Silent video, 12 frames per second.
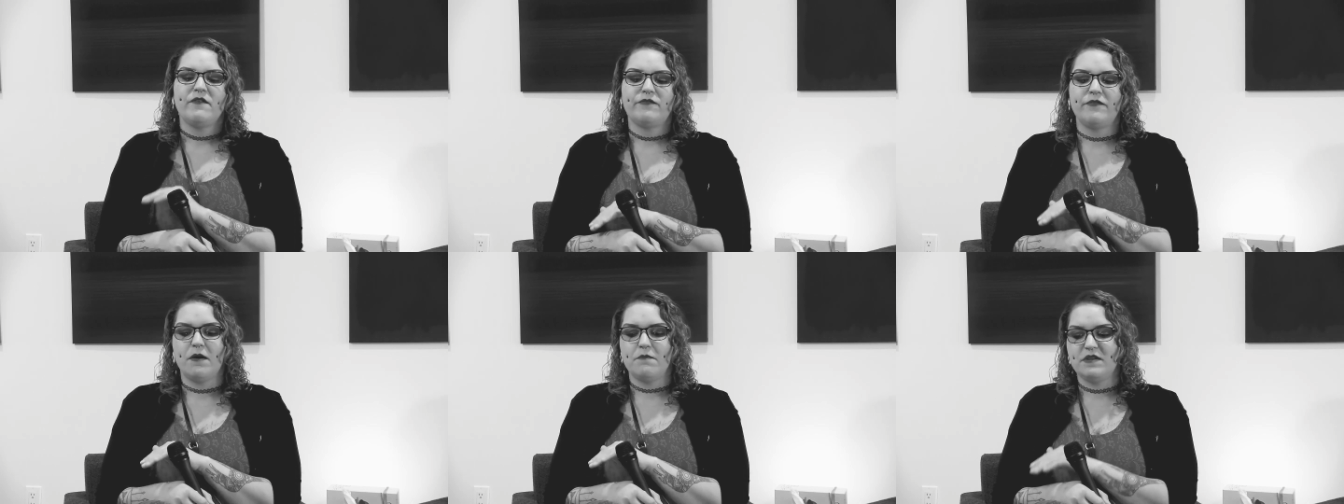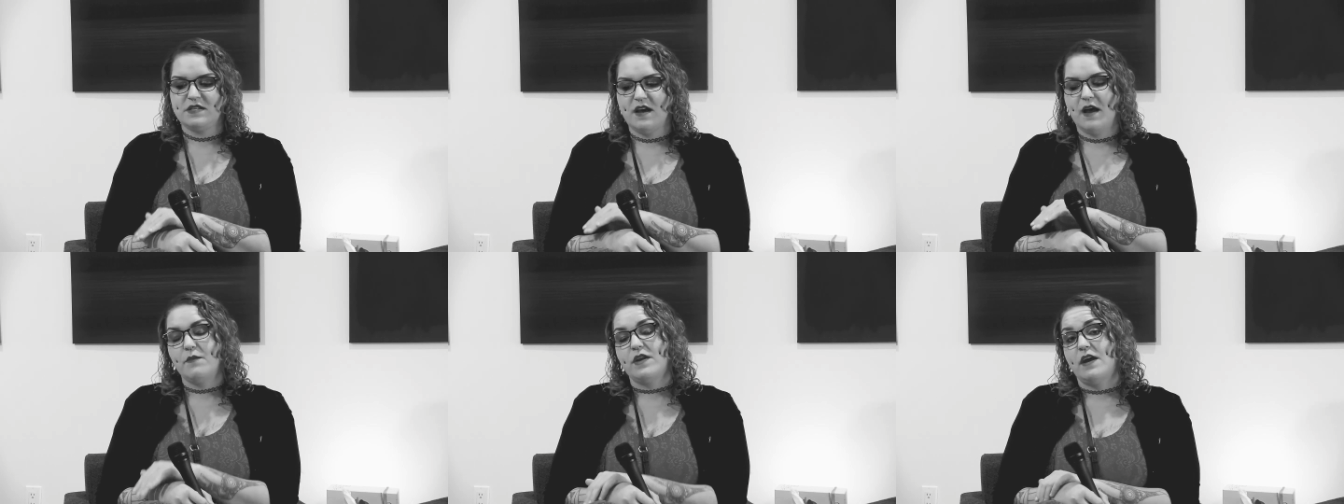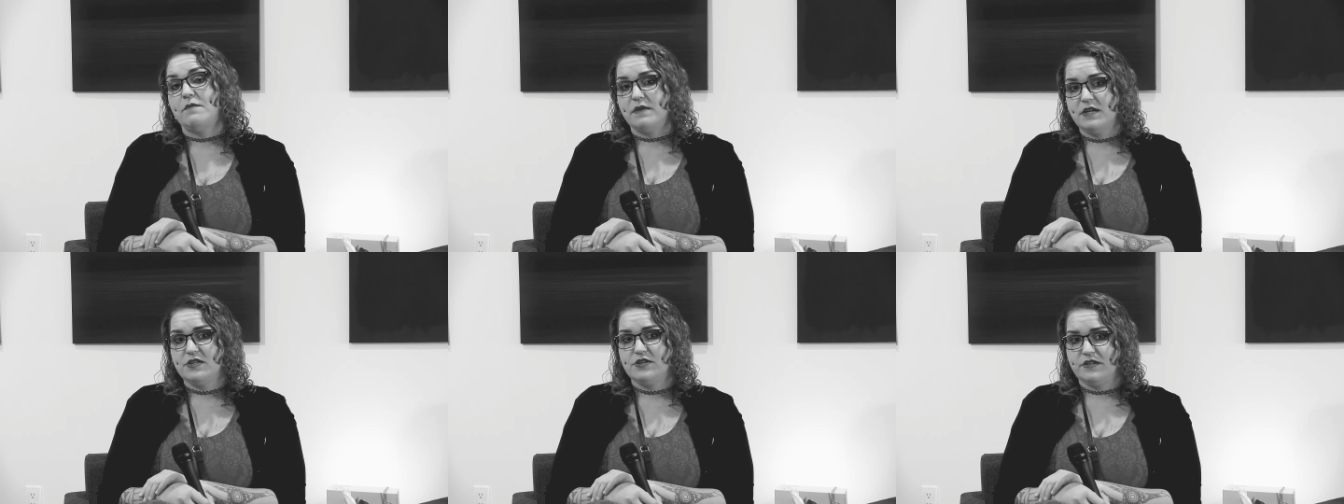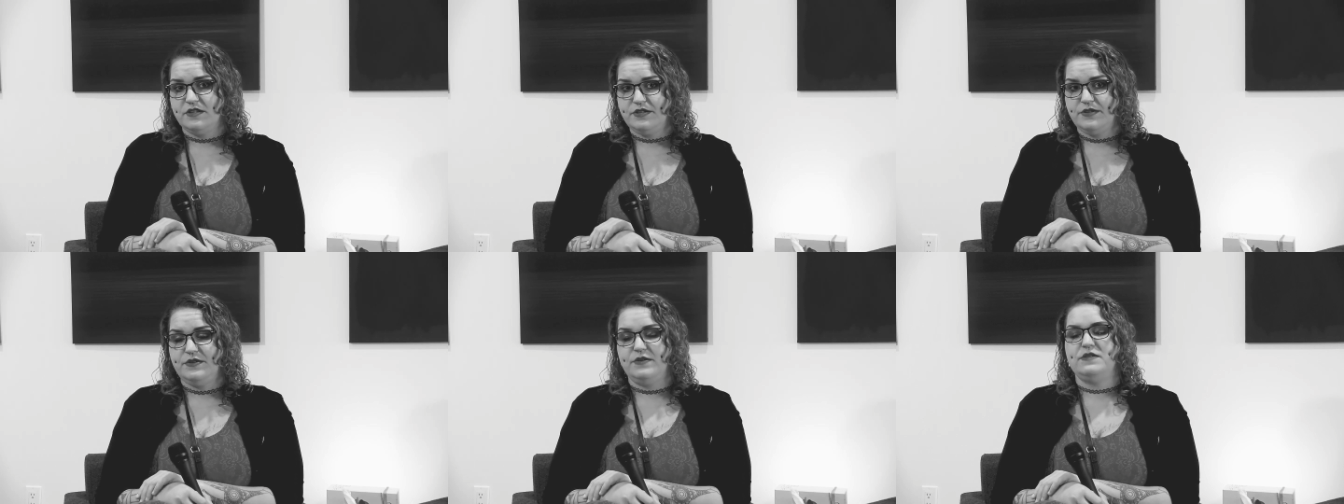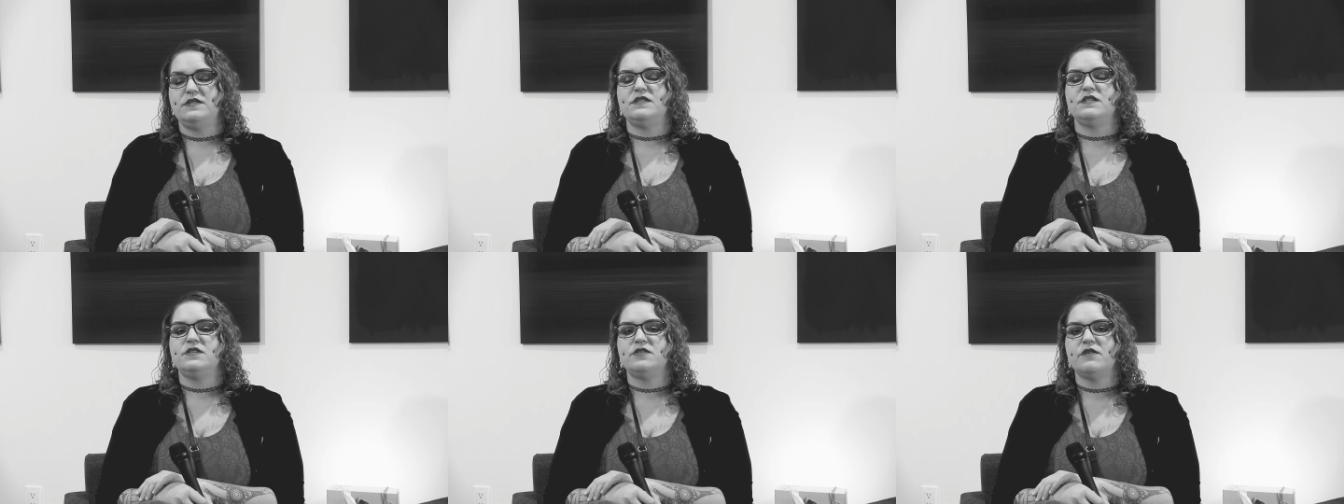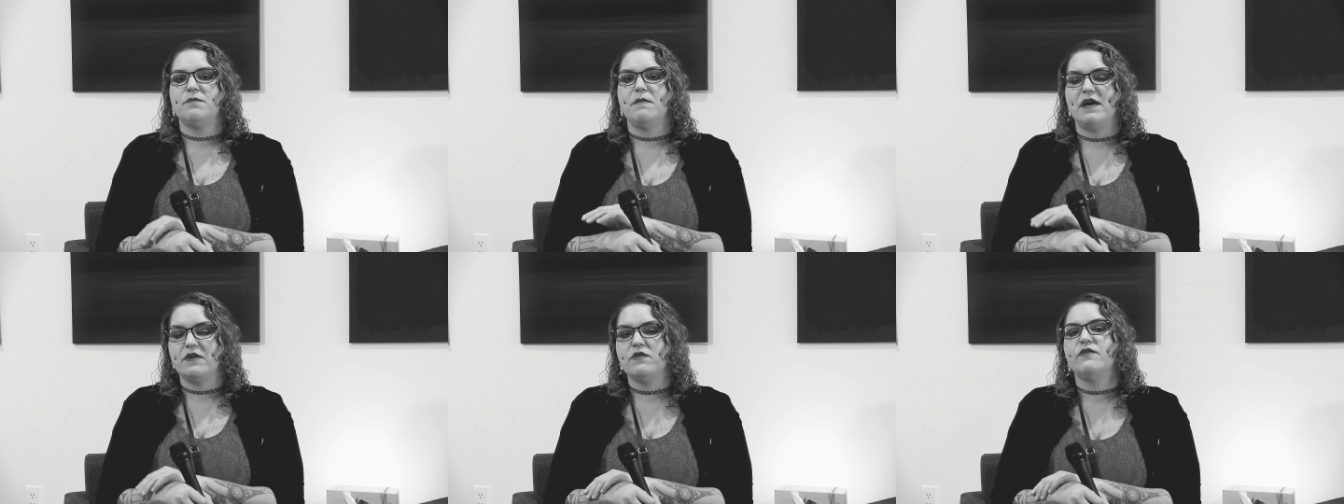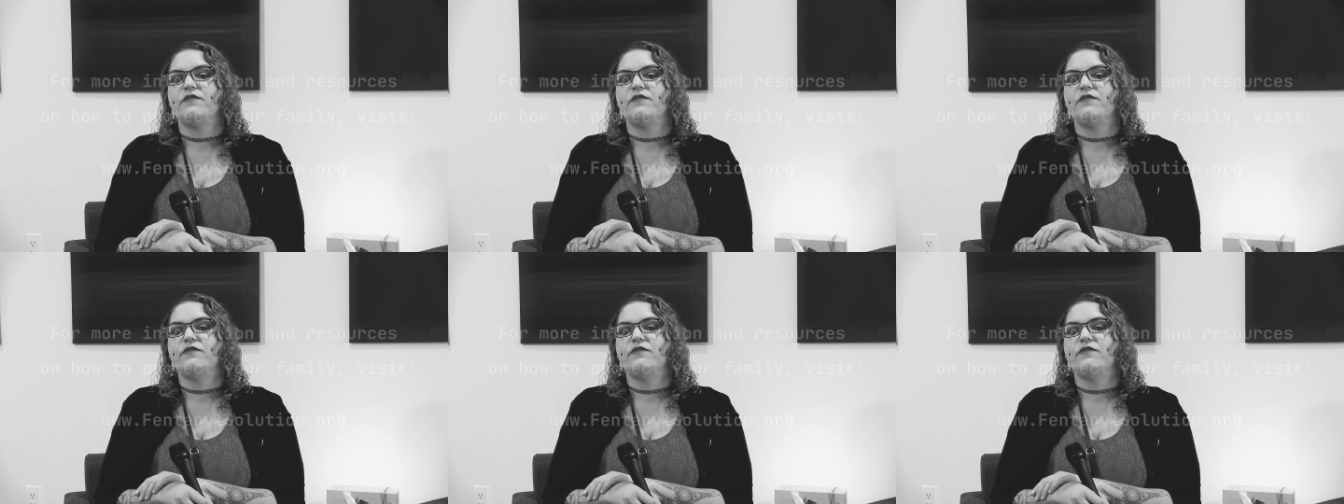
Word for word: from the time when I administered the two doses, it took medical